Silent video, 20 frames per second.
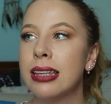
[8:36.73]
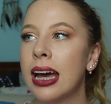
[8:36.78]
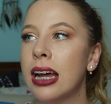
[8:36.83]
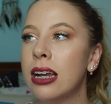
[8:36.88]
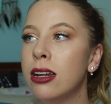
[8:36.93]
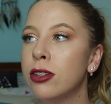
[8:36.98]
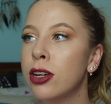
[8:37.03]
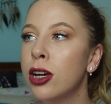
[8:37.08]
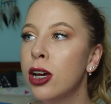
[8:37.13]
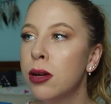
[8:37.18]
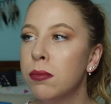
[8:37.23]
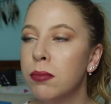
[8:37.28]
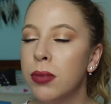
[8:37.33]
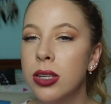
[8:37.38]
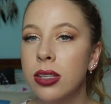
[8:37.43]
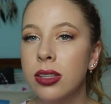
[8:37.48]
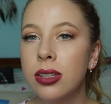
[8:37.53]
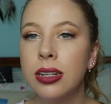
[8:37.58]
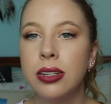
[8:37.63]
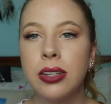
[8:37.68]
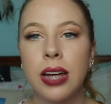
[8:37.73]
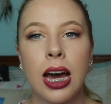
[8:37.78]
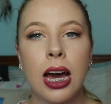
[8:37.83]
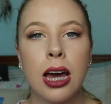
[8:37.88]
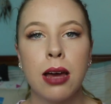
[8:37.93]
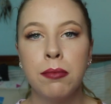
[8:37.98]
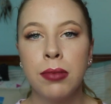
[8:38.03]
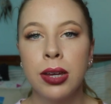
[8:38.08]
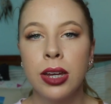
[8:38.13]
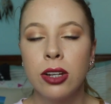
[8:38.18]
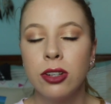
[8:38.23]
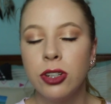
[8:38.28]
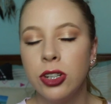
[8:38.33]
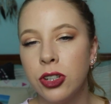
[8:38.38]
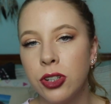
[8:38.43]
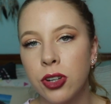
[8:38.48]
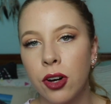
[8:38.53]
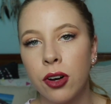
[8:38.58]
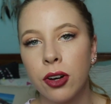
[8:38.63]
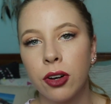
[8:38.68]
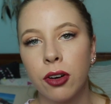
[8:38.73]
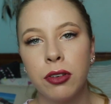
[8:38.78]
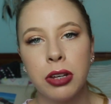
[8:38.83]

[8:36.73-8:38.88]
and most of the time your dog